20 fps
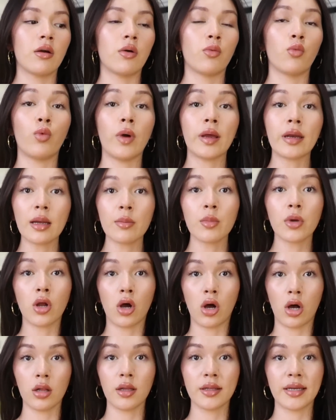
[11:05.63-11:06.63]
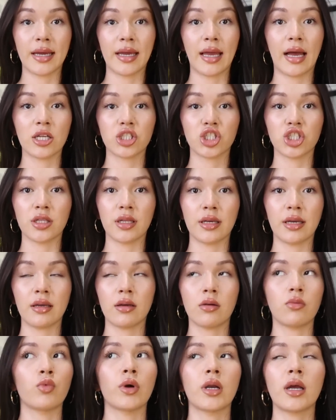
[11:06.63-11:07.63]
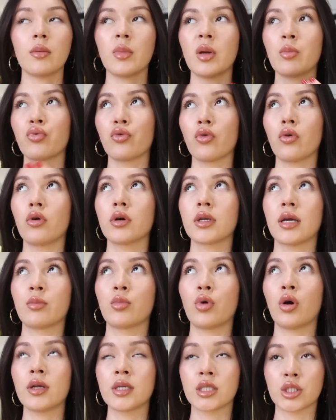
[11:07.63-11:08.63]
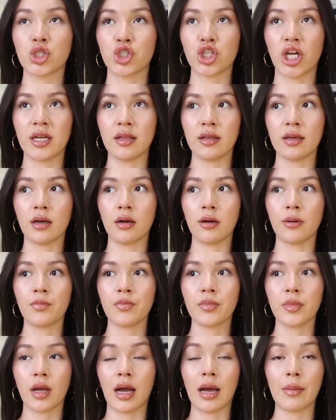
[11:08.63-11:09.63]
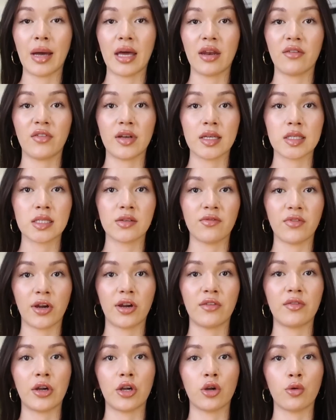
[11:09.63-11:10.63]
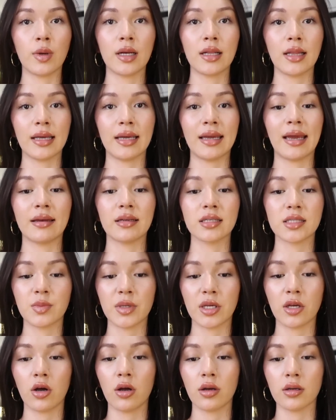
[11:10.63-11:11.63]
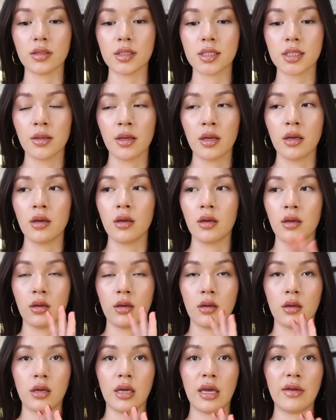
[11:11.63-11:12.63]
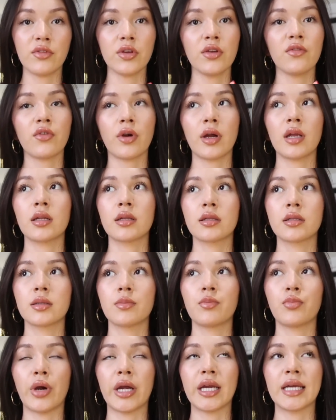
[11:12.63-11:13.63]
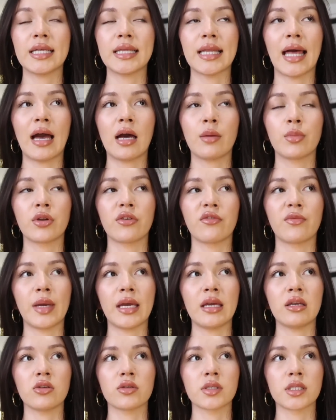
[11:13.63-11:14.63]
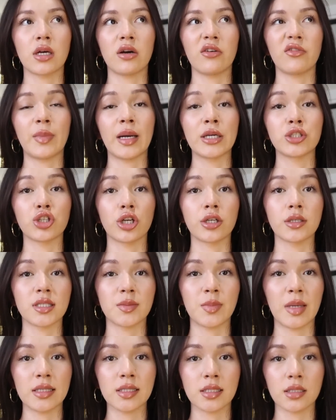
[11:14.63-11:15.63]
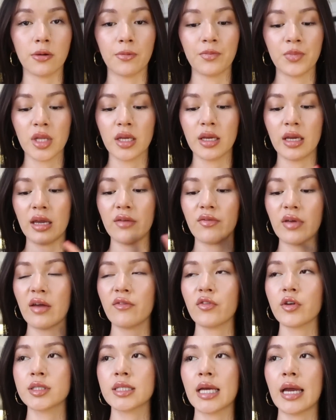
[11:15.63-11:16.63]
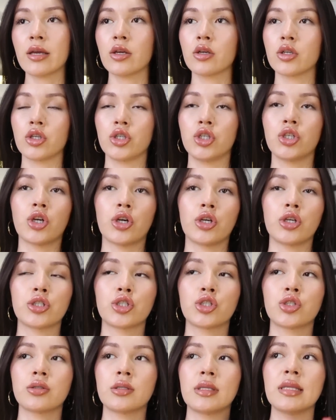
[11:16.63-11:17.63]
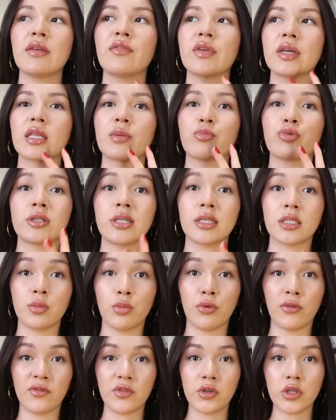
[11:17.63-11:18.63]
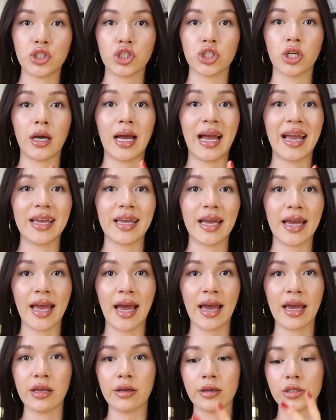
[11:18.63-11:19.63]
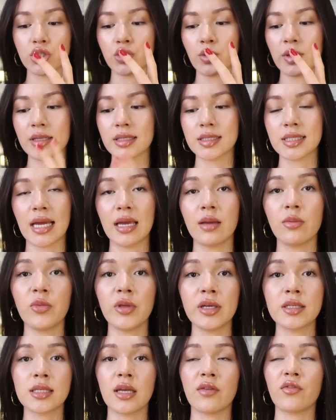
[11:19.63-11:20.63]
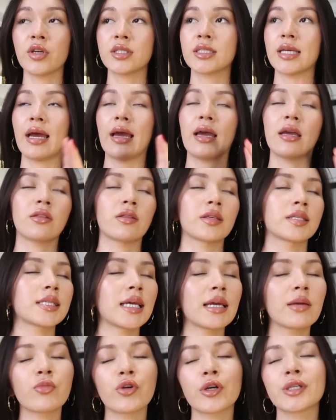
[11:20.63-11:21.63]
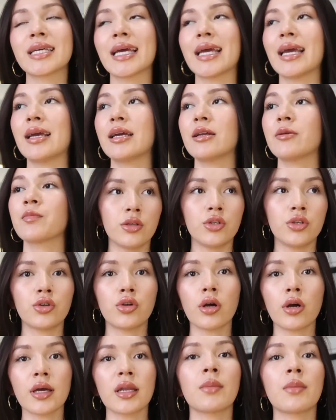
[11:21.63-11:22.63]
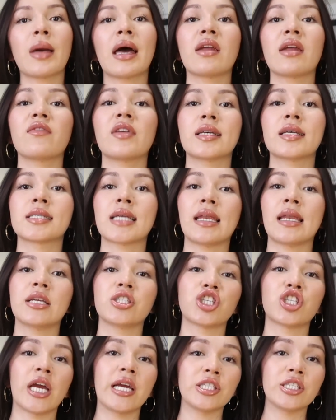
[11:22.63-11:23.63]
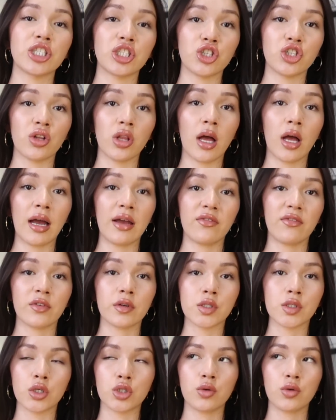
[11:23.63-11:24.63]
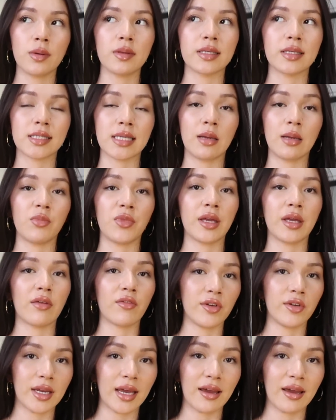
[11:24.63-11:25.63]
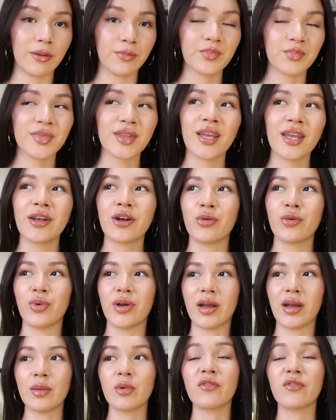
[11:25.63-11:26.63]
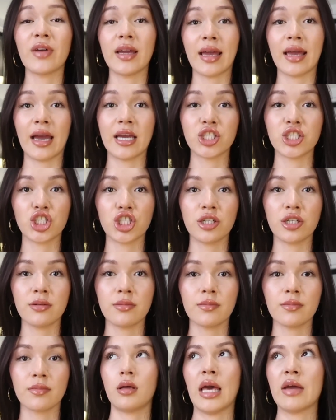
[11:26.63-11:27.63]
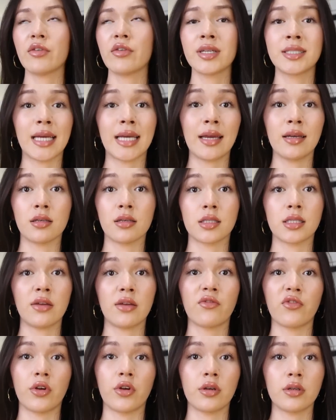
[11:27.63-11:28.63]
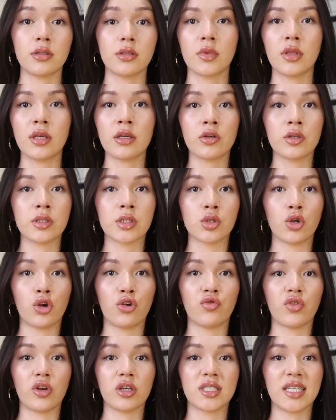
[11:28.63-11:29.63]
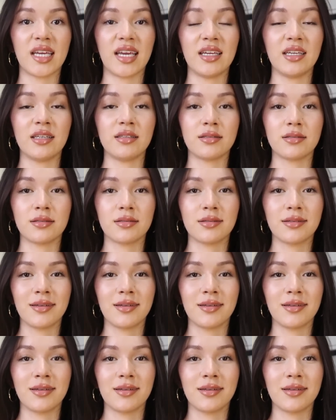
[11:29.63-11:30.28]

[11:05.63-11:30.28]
When I'm on holiday, actually, when I'm abroad, I'm not in Australia, I manifest very, very quickly. And it's because if you've read Breaking the Habit of Being Yourself by Joe Dispenza, if every day, you know, you're living in the predictable future, aka you're doing the same things every day, the same routine, you're not going to manifest any change in your life because you're doing the same thing every day. When I'm on vacation, every day is different. There is no routine.